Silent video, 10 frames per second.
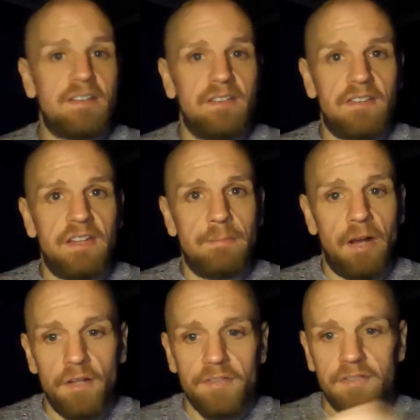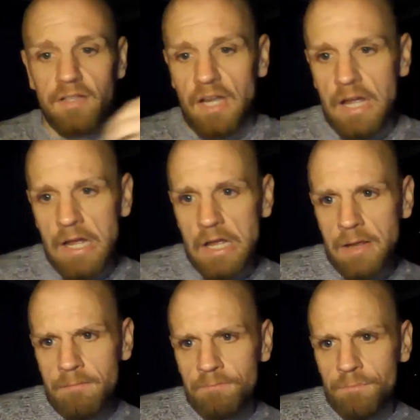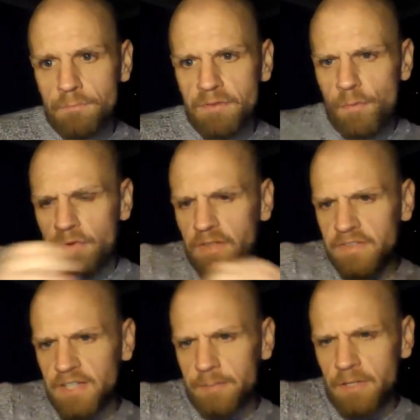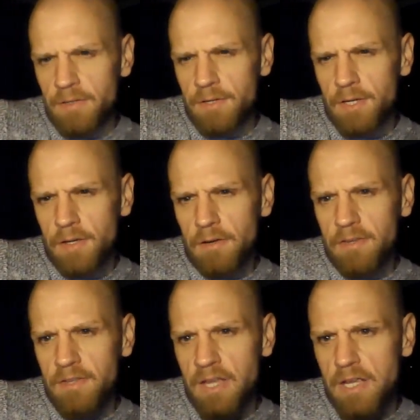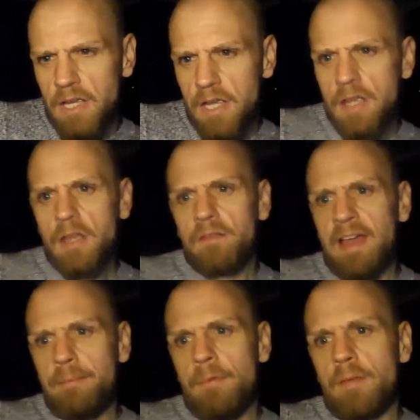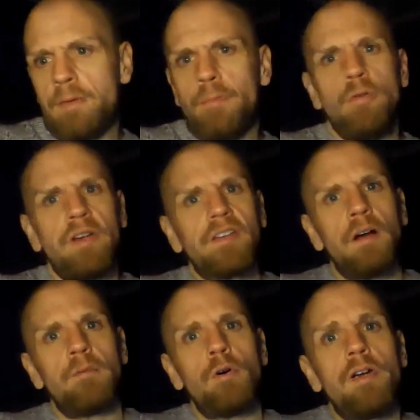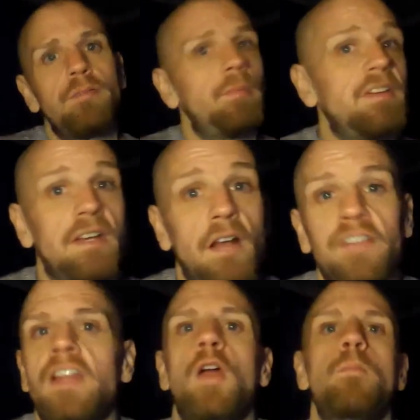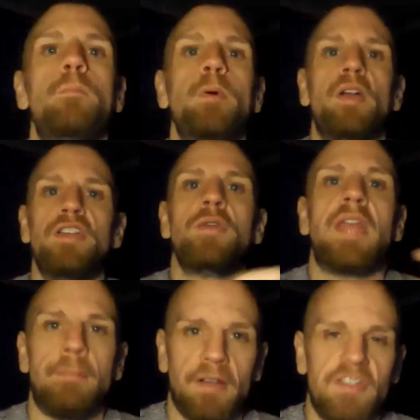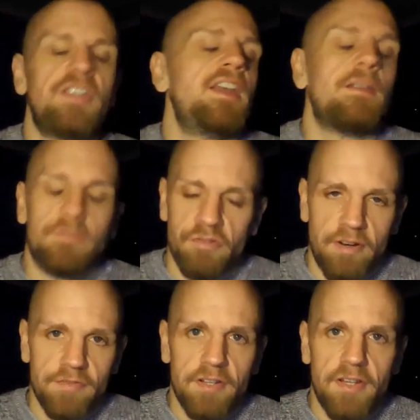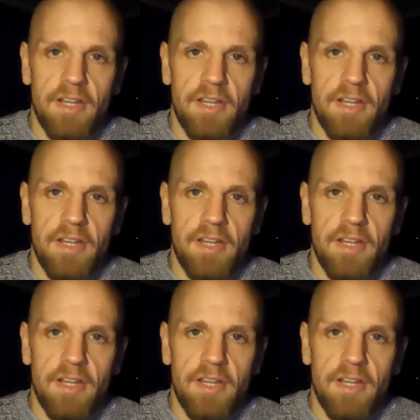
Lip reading: to Disney Plus before it was in cinema. I think that might be a poor example. It probably didn't. I don't know, but you catch my drift.